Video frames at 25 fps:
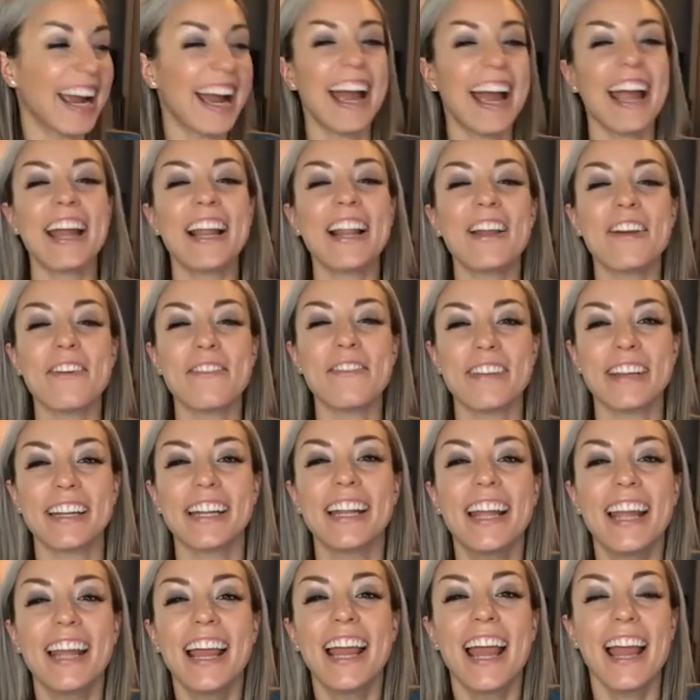I love it.
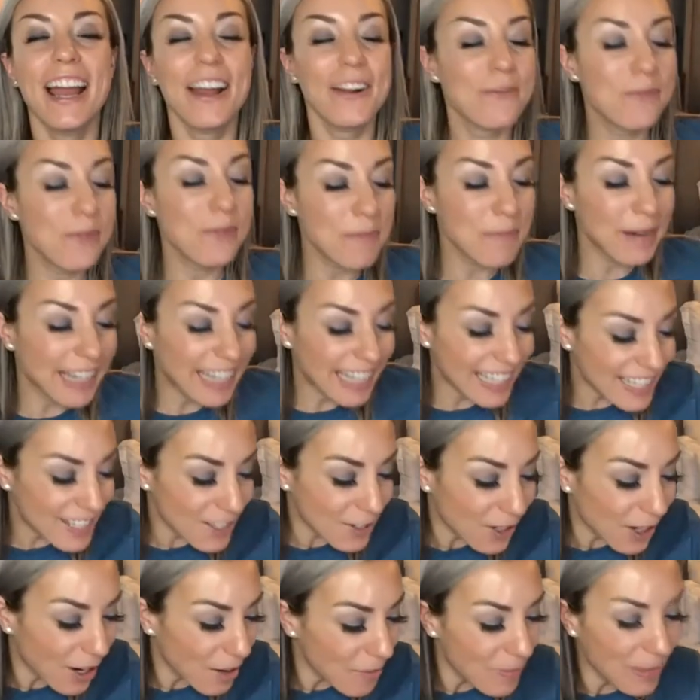And we make it so
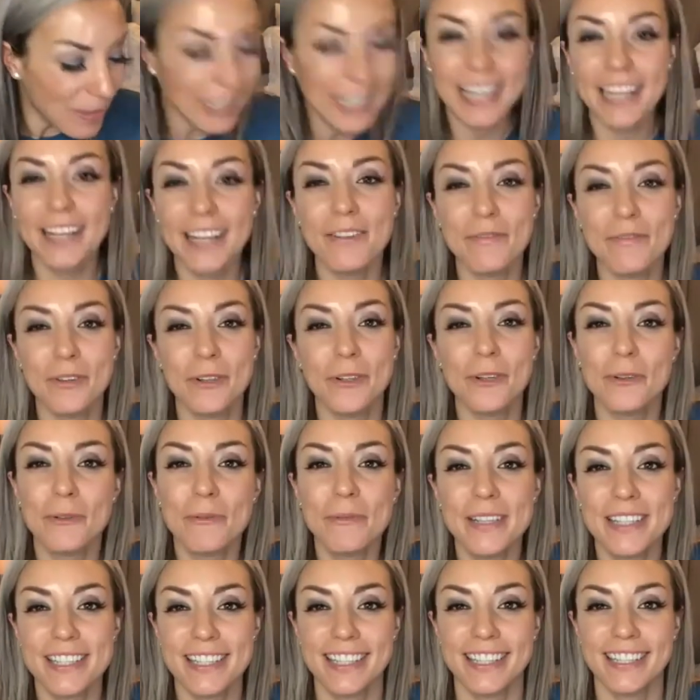complicated for no
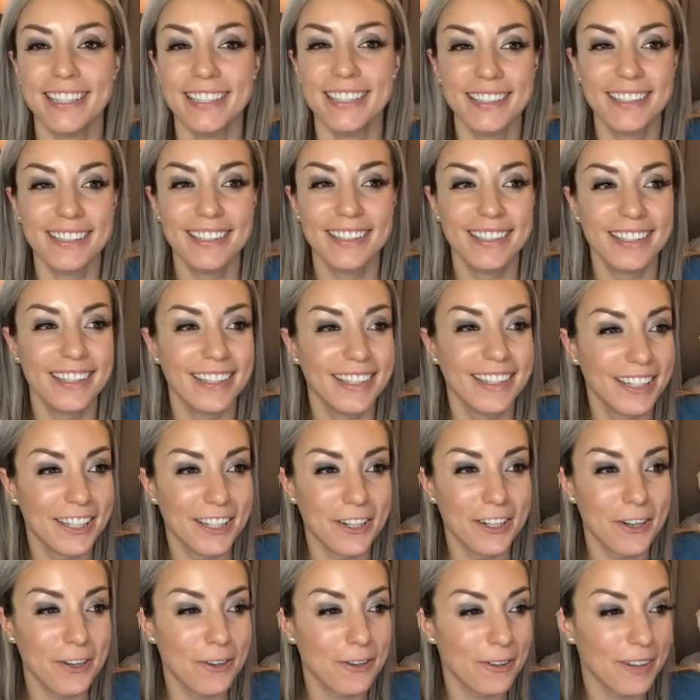reason.
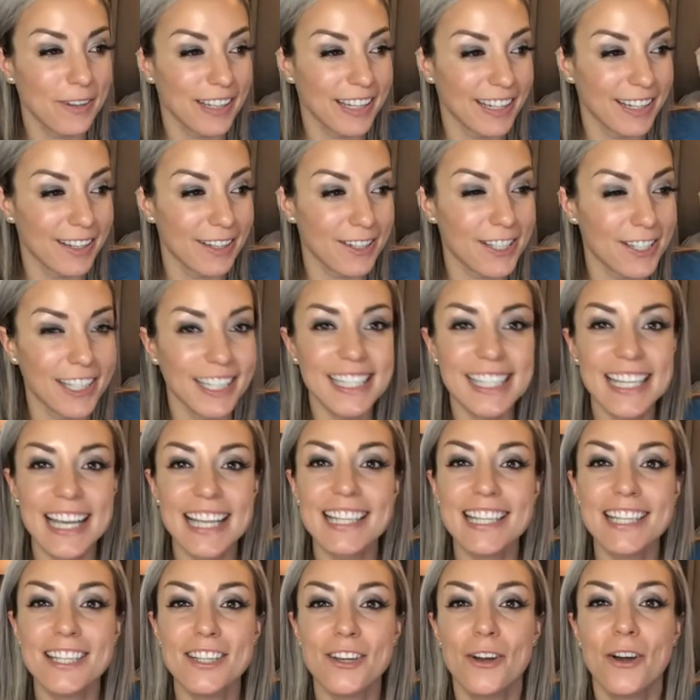The success
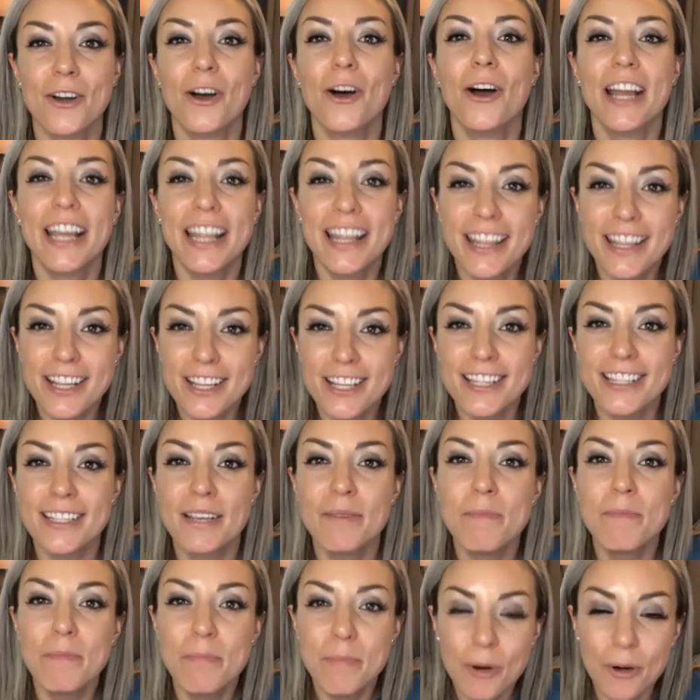is in the
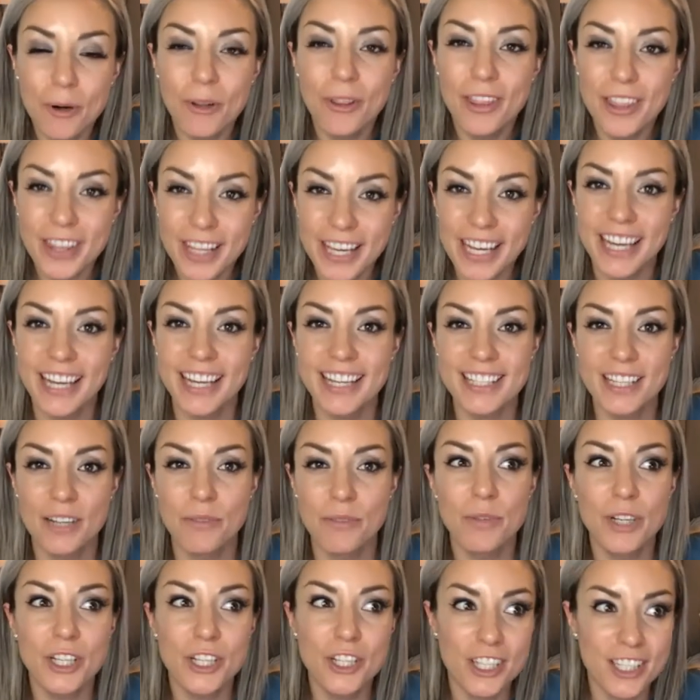simple things, and
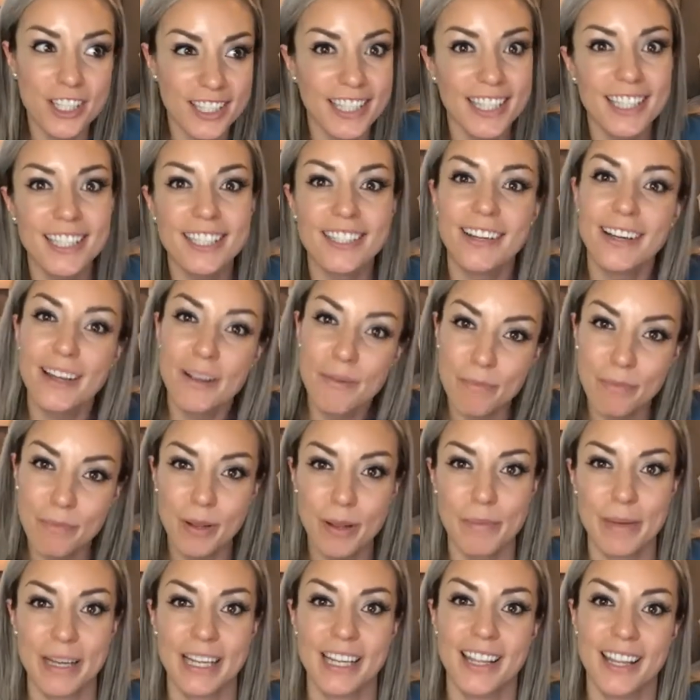we just need to
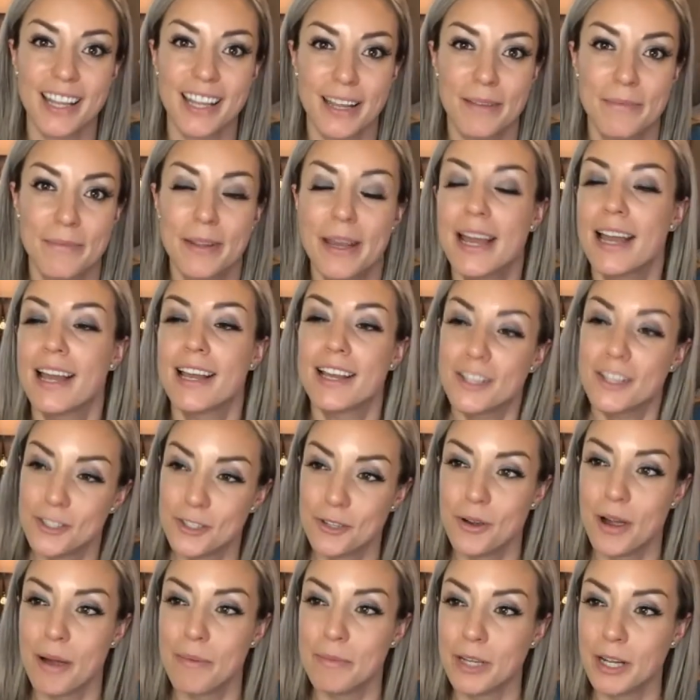implement them.
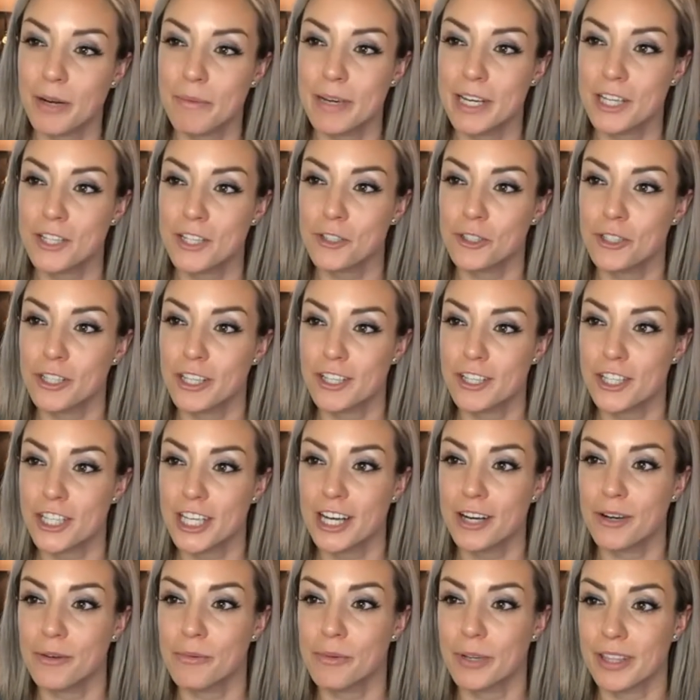So I'm going to make sure to
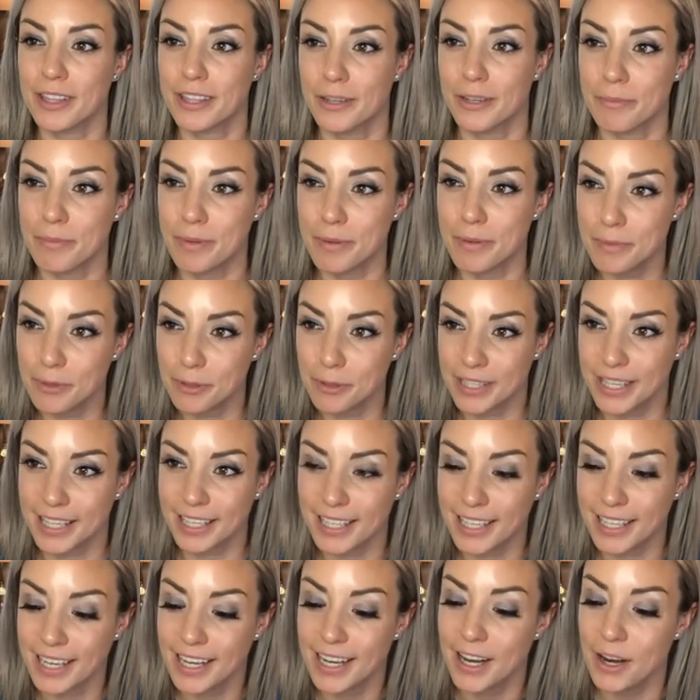share with the people that
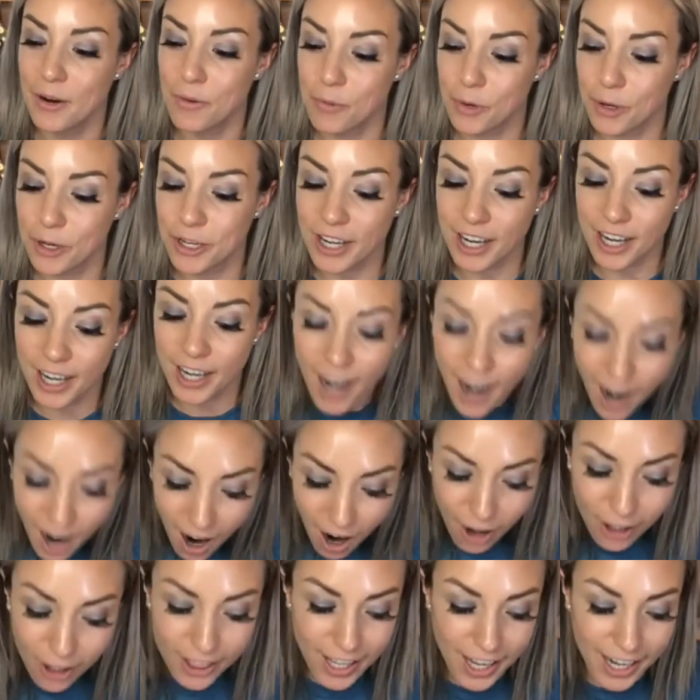we're not
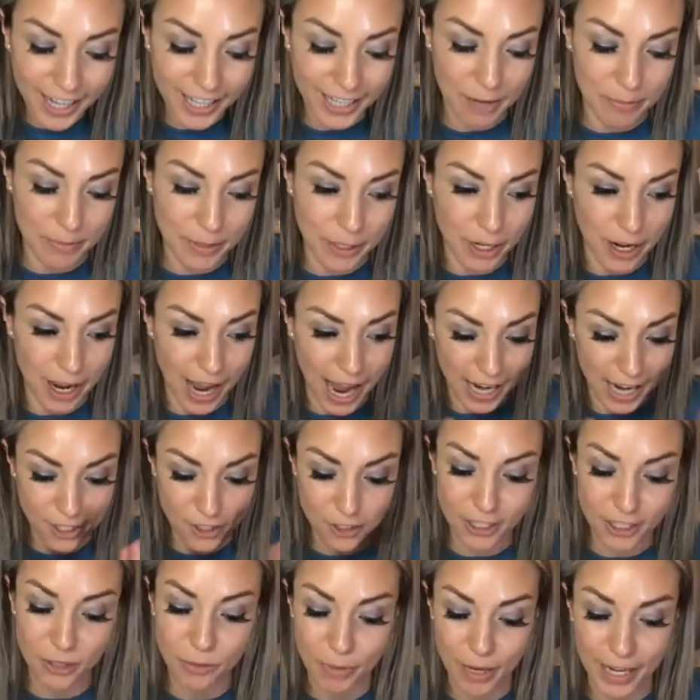online. I'm going to
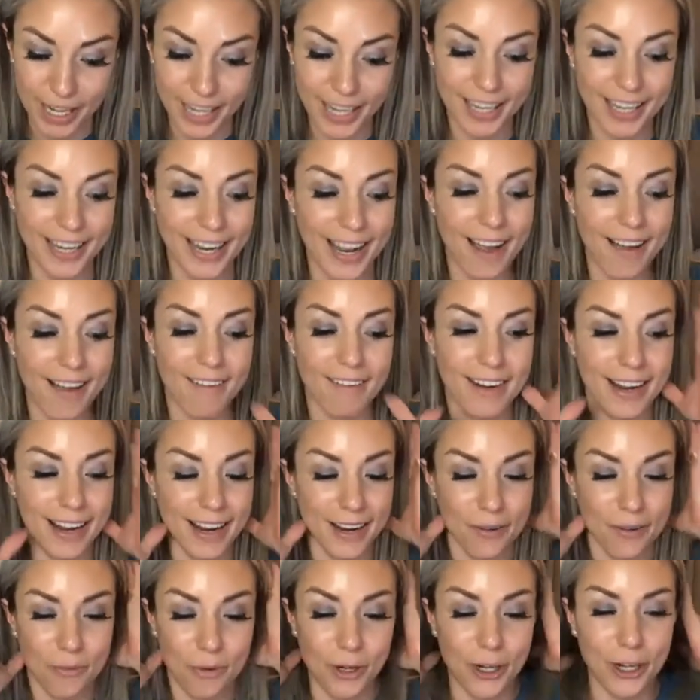actually write it down,
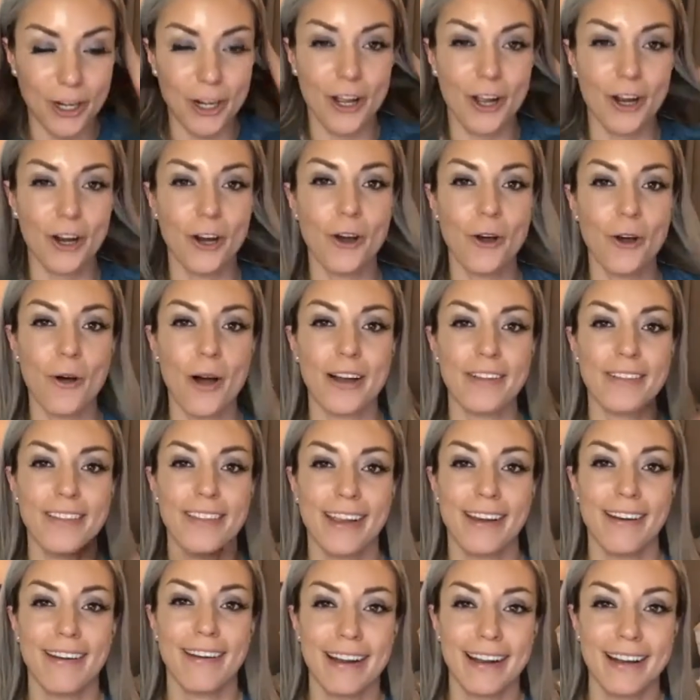and we're going to go out
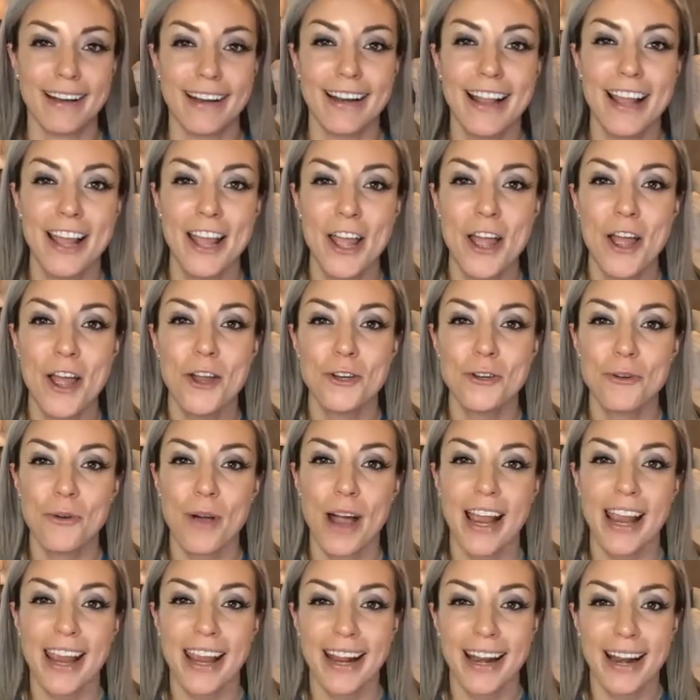there and
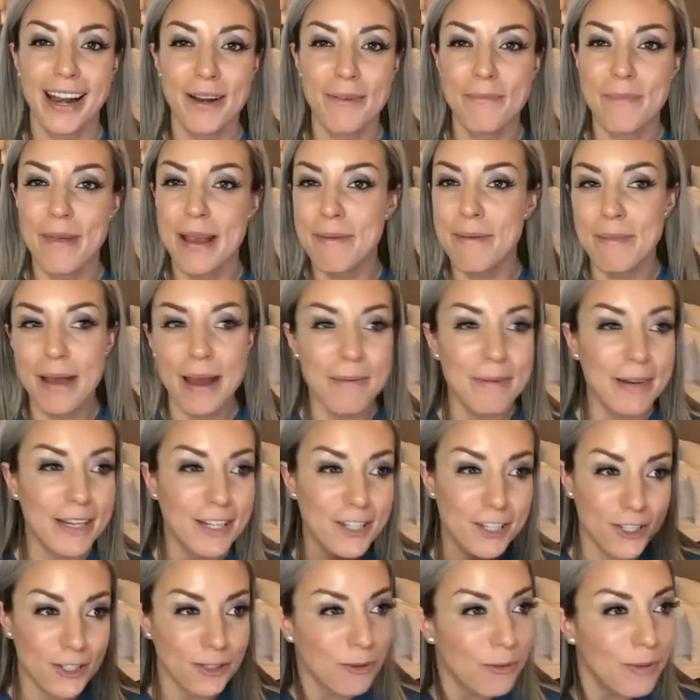try it, and maybe
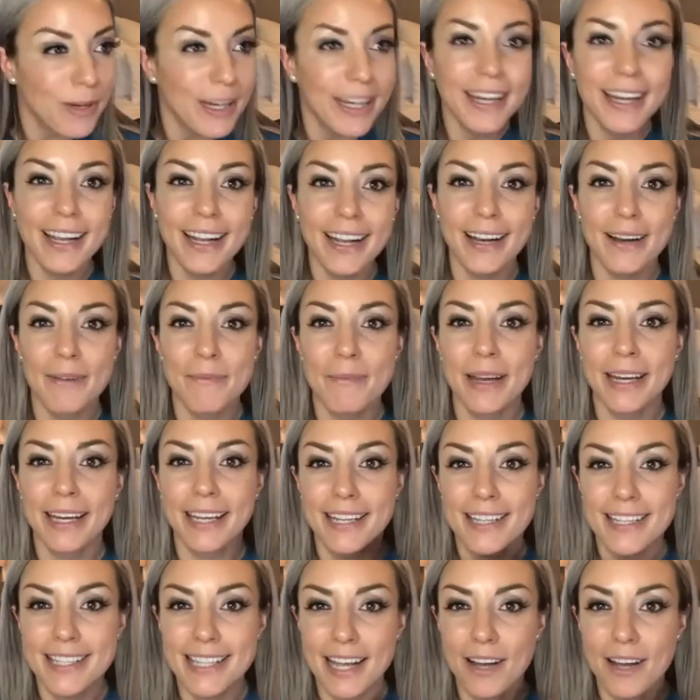just tweak it and make
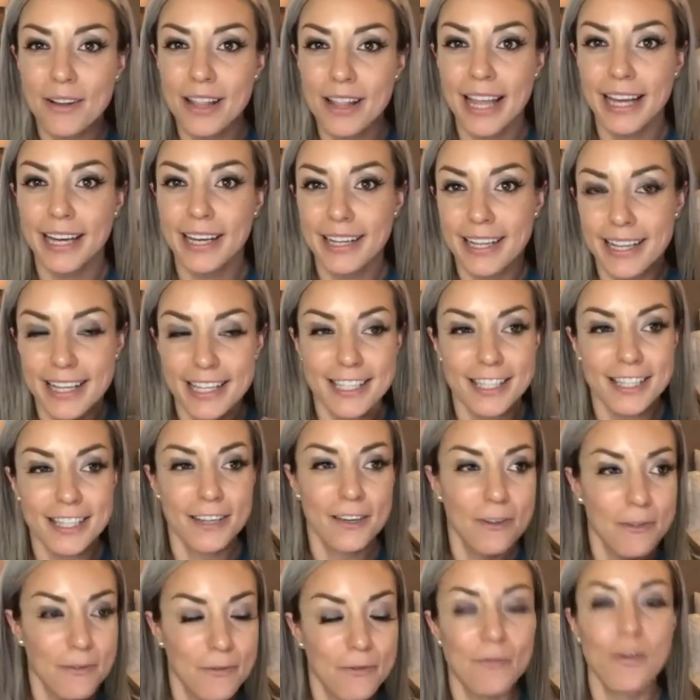it sound like it's
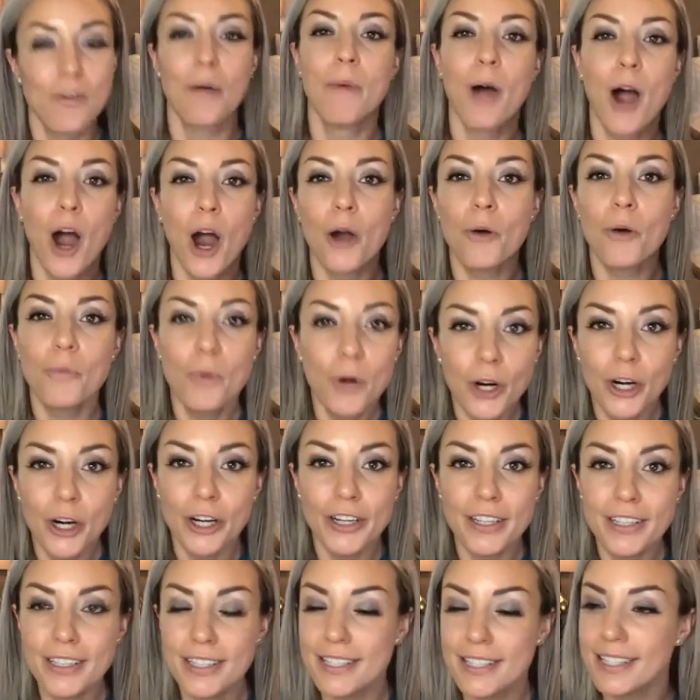from our
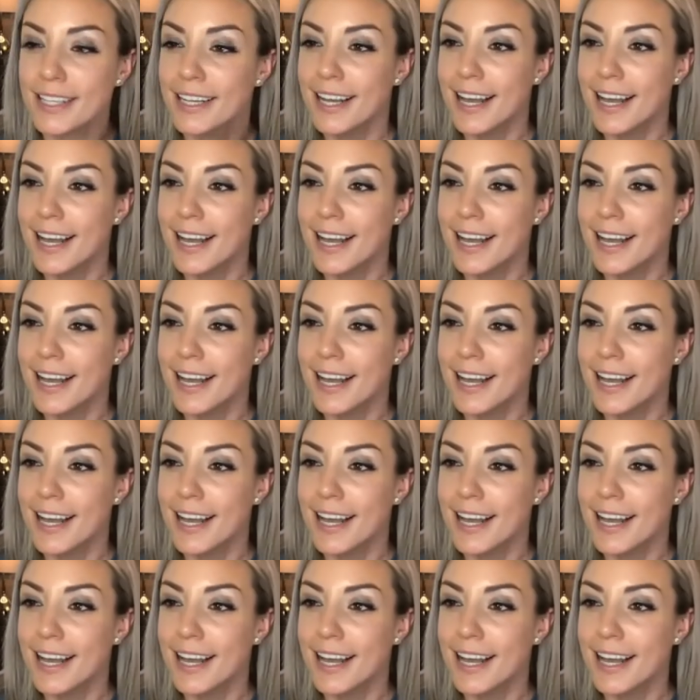words.